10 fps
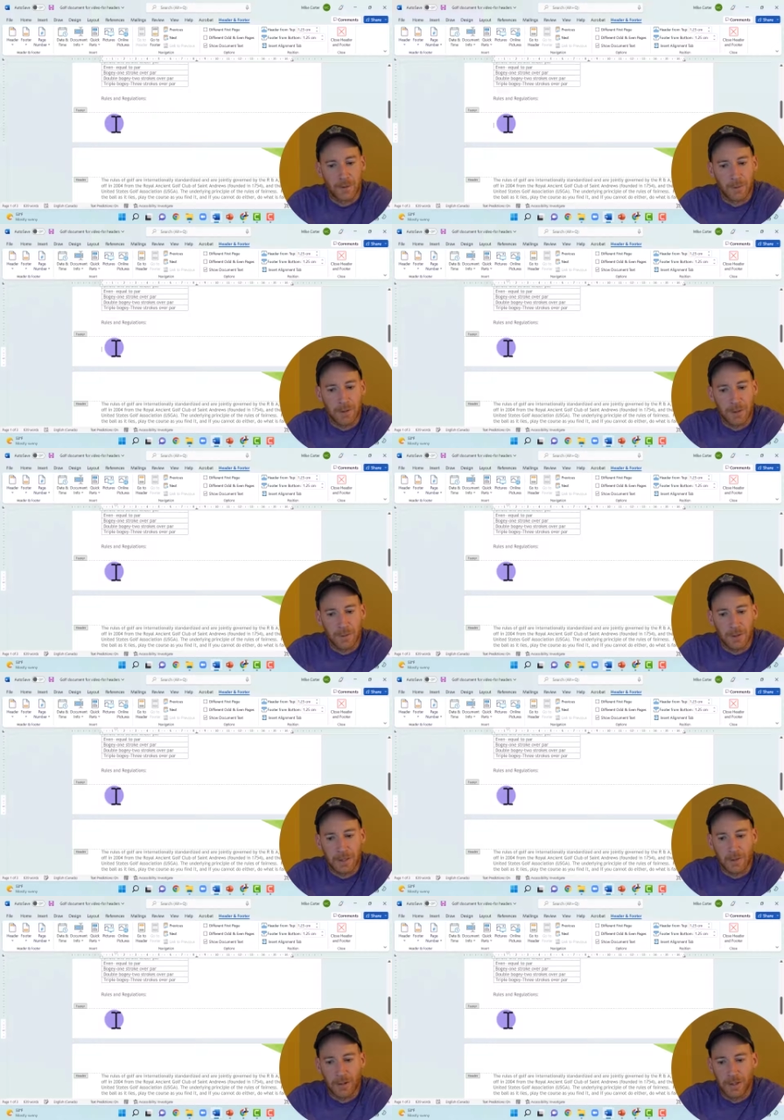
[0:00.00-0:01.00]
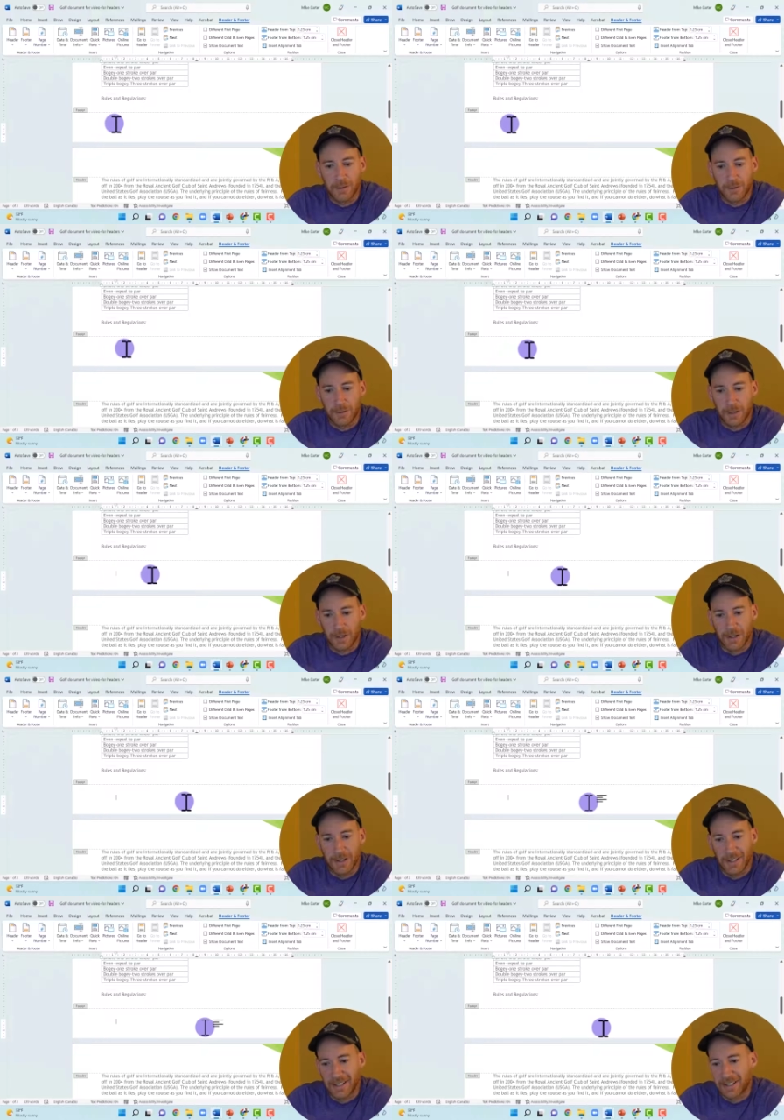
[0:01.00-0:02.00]
So I'm gonna double click on the
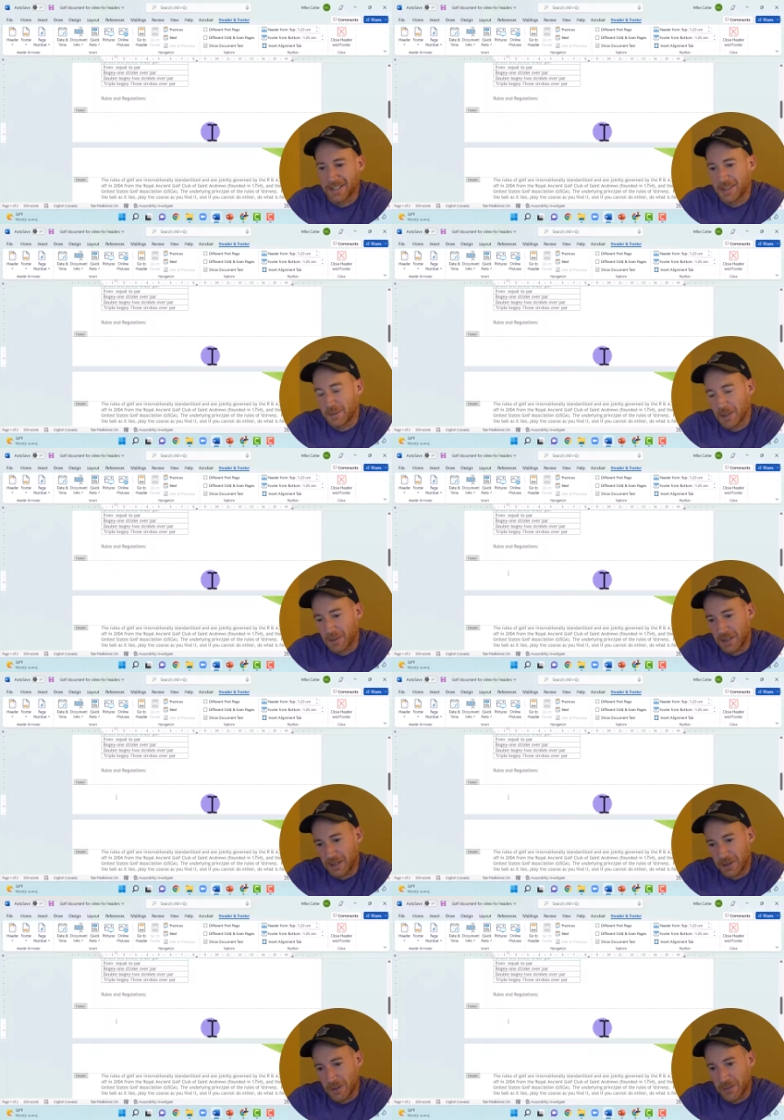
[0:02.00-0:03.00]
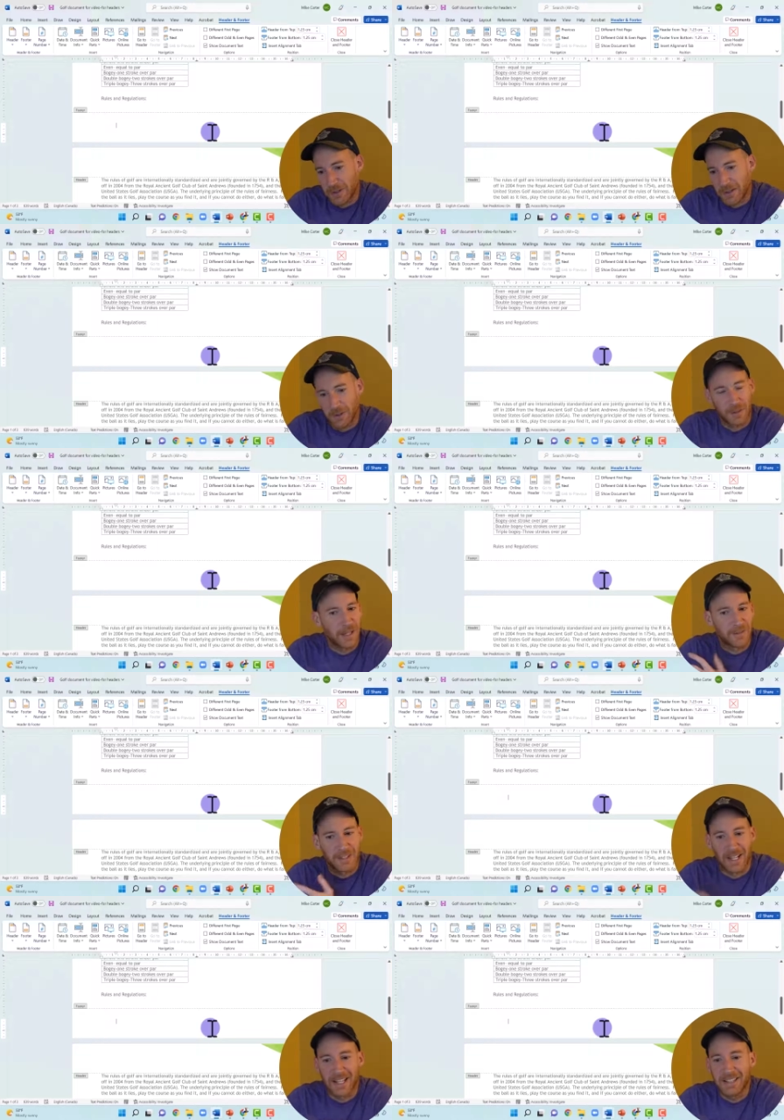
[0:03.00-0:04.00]
footer and this is where we're gonna show off our creative
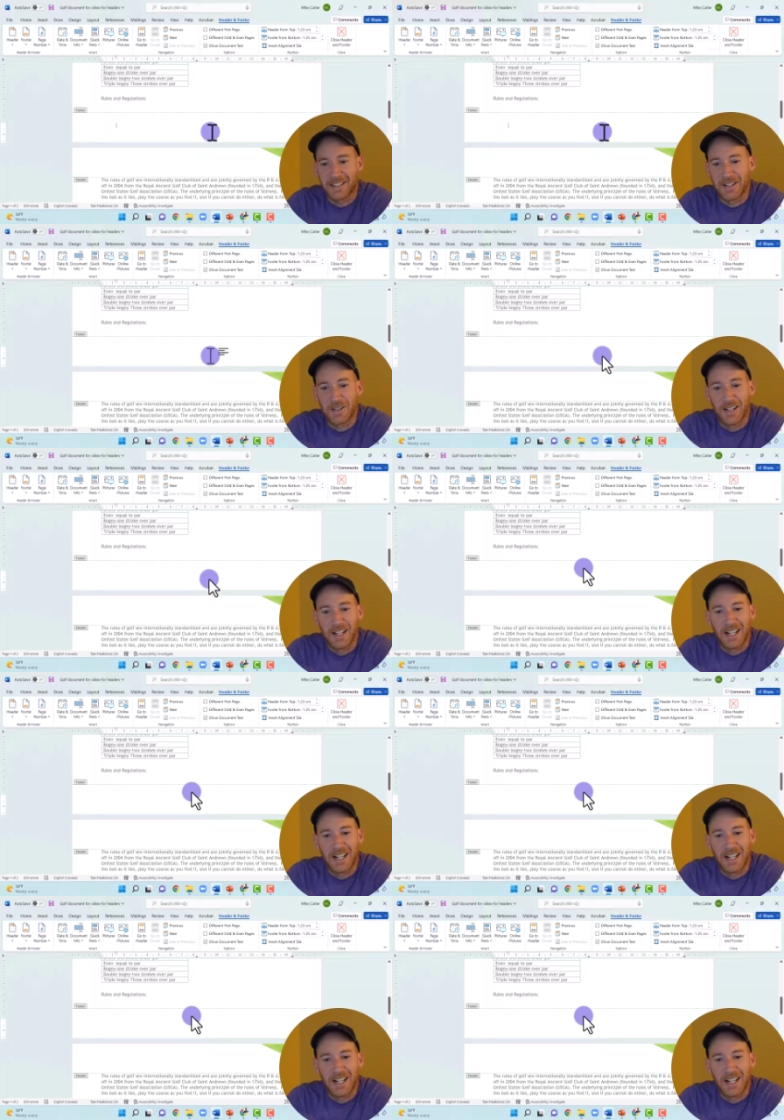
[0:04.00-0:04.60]
side. So